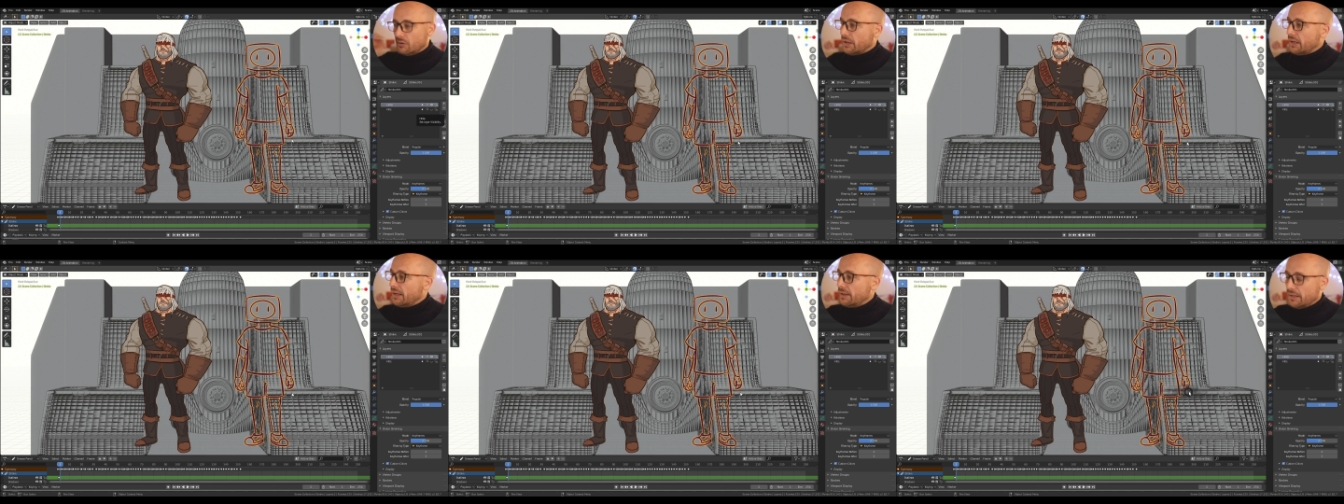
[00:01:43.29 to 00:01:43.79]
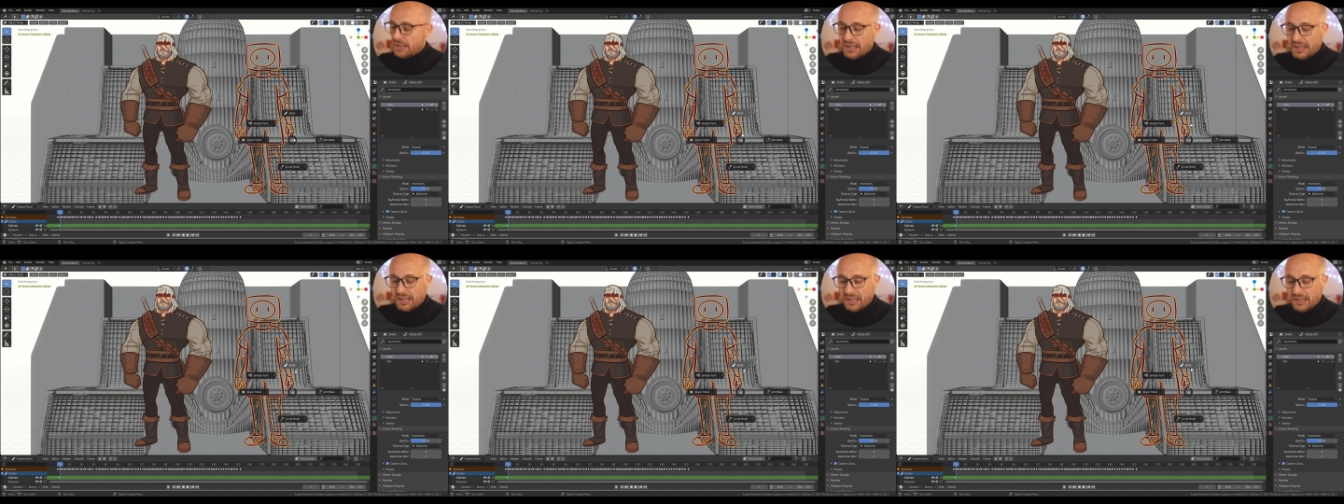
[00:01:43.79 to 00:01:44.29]
Okay,
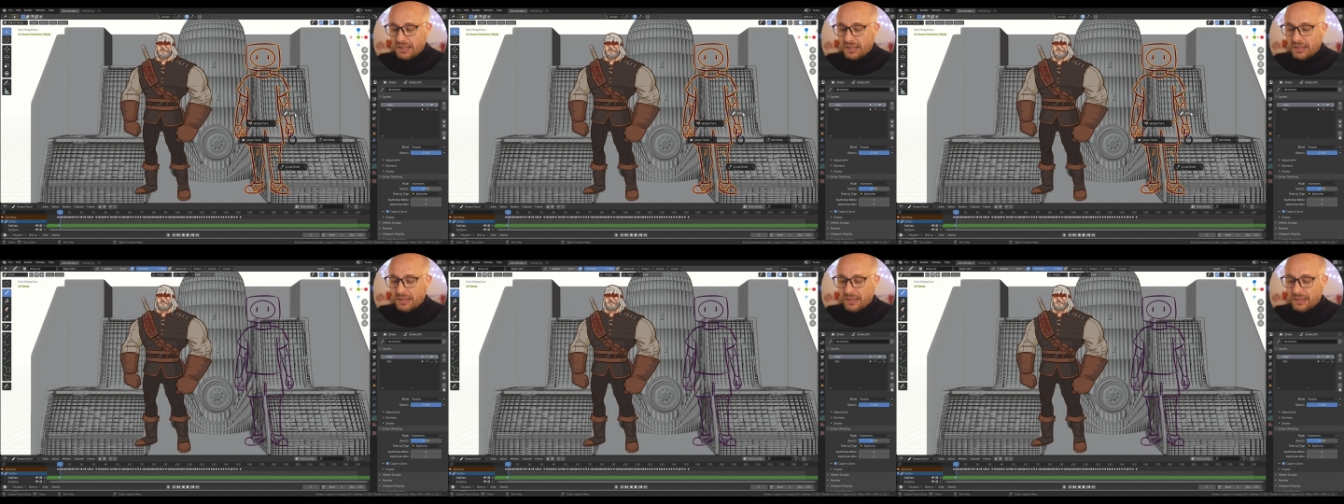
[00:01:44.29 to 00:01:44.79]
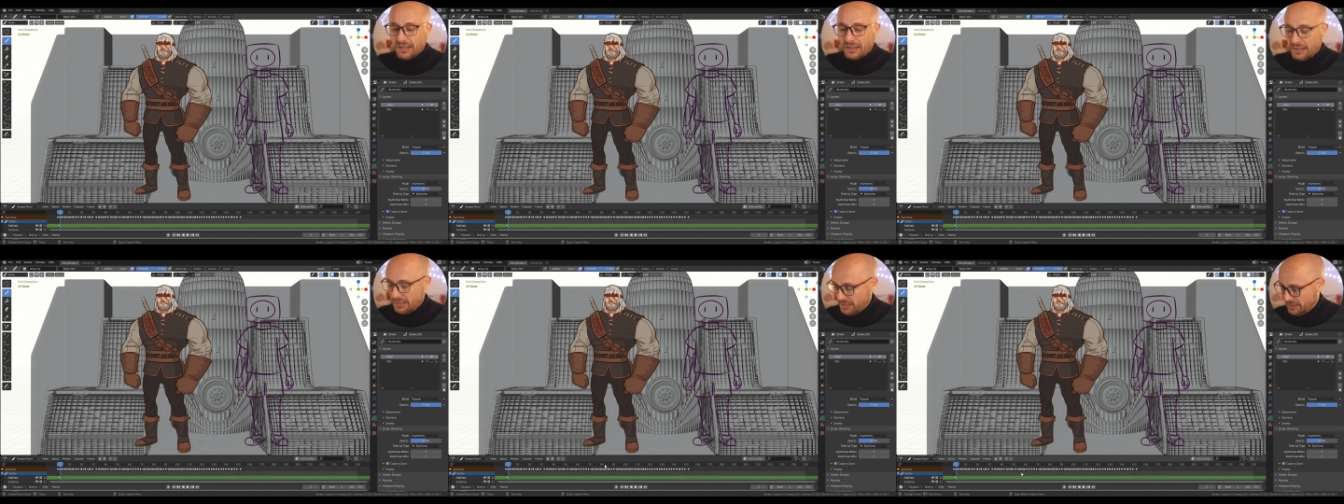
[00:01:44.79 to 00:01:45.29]

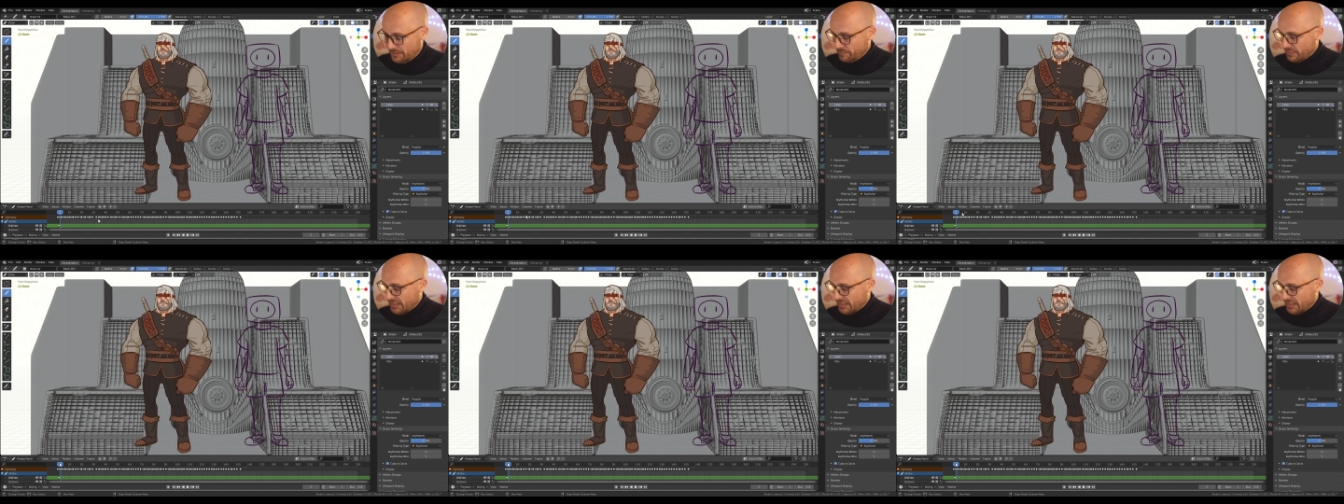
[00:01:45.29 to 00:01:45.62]
uh,